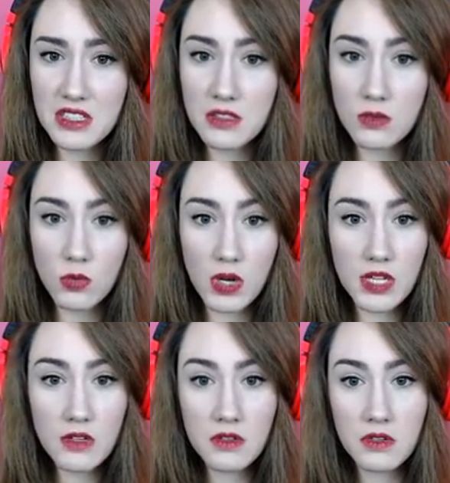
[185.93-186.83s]
What?
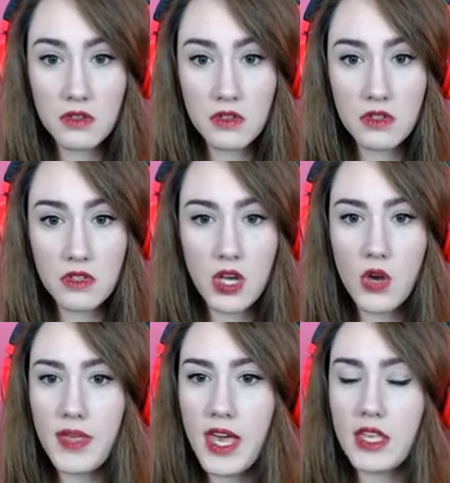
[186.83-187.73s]
Oh
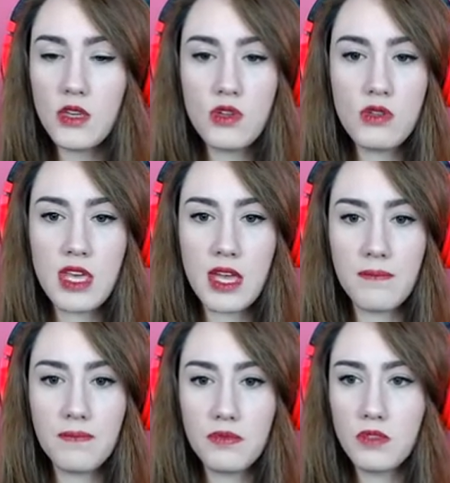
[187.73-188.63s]
yeah, you do that.
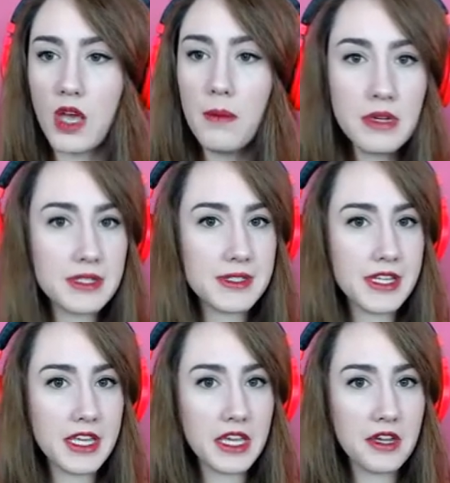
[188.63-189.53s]
I'm gonna sit
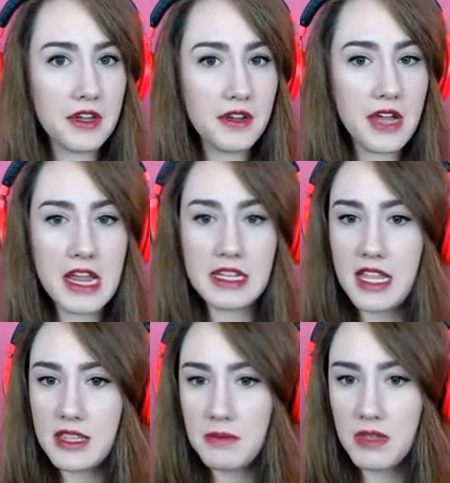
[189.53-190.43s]
here and let
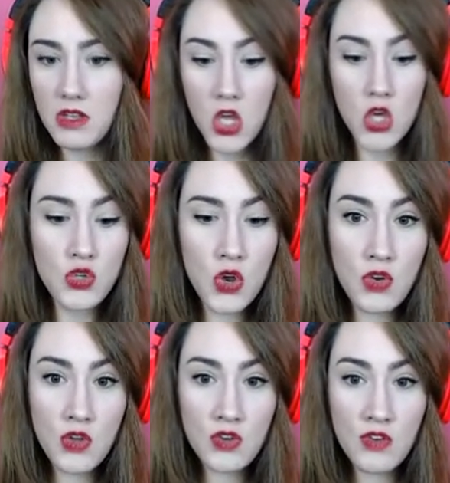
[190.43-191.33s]
them go. No,
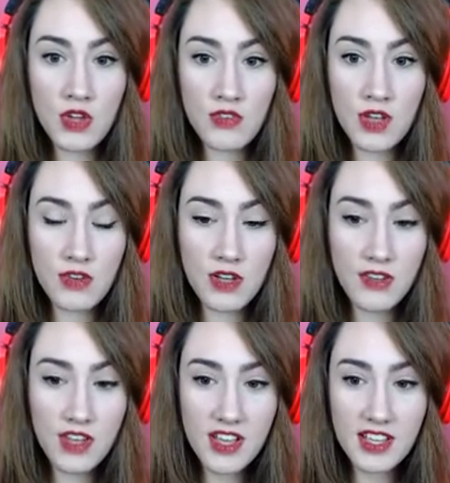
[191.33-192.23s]
no, no, no, no, no.
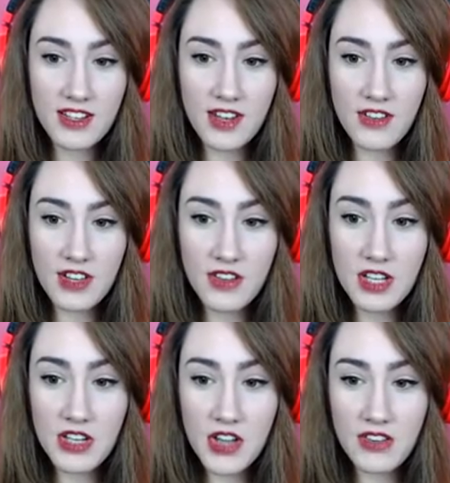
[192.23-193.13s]
No, no,
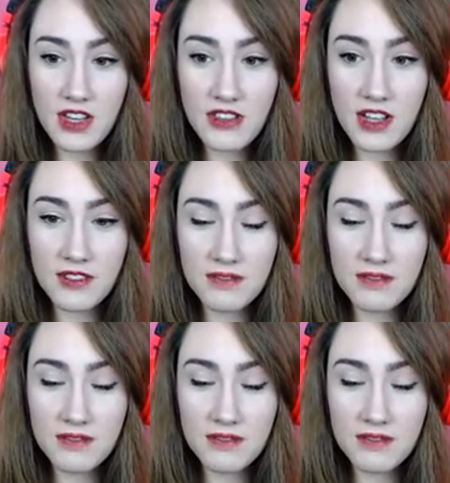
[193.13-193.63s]
no, no, no.